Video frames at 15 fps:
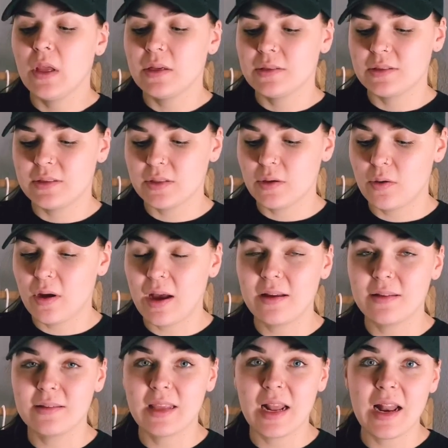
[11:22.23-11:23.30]
So
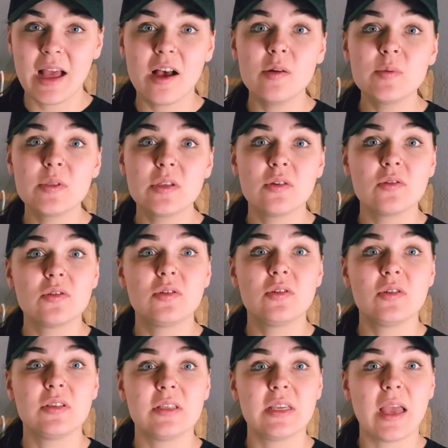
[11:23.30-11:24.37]
that helps you also to
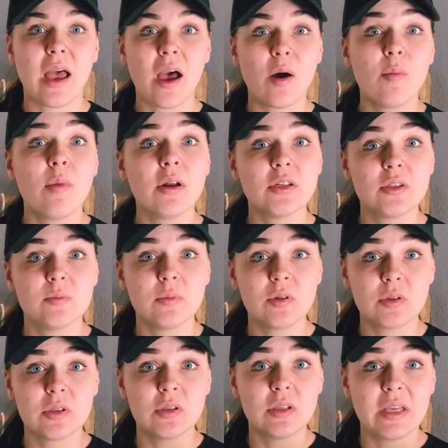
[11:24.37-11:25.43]
see how much
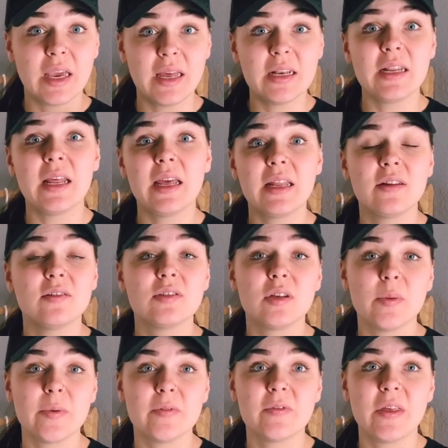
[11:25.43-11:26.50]
milk you get, and on
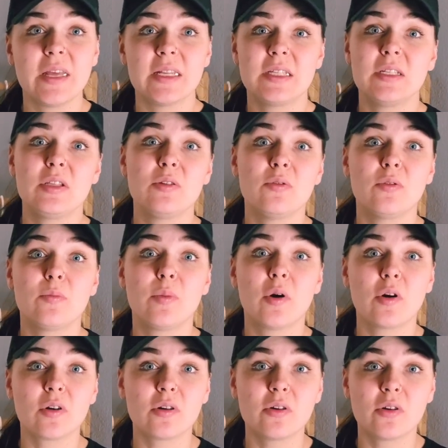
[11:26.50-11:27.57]
top of that, your
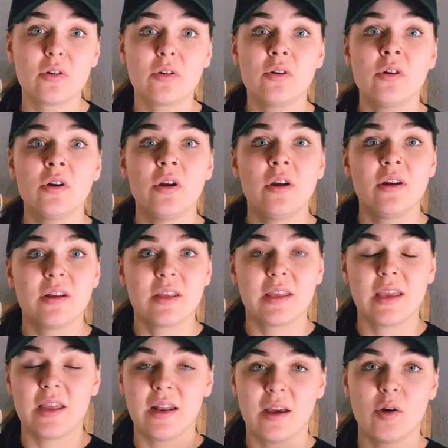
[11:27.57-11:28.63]
partner
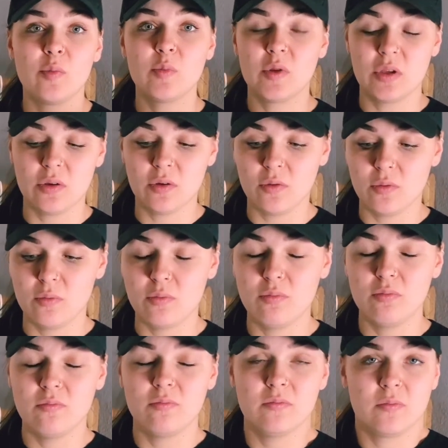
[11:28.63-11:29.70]
can help you
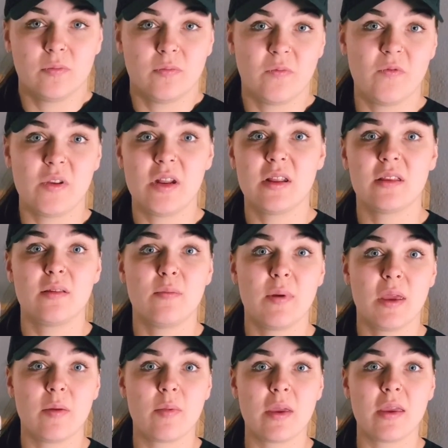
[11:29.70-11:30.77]
feeding the
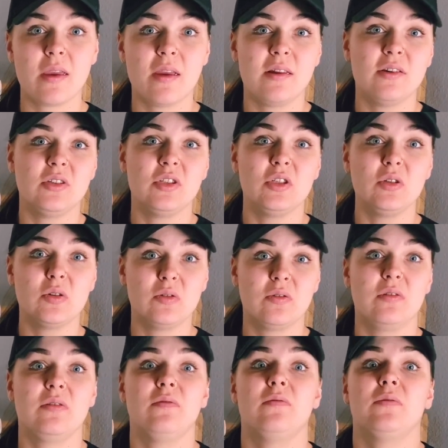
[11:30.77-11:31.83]
baby, and you
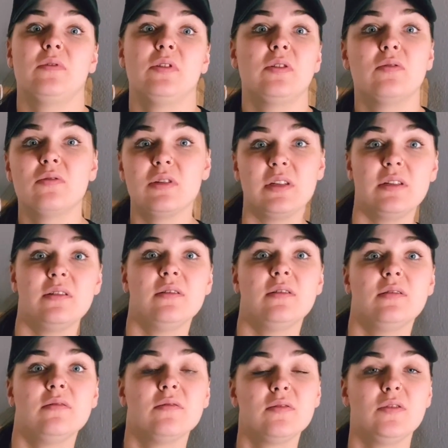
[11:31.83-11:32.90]
don't need
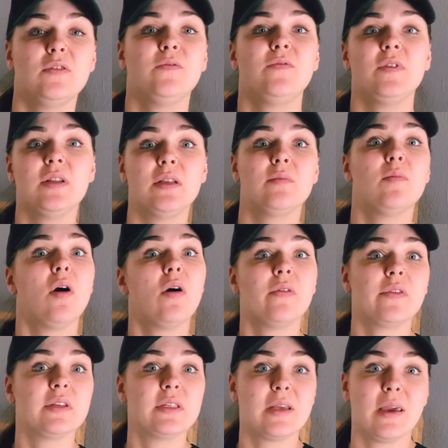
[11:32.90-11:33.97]
to feed him all
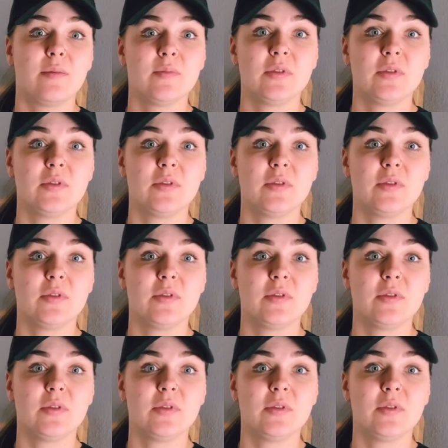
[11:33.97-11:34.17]
the time.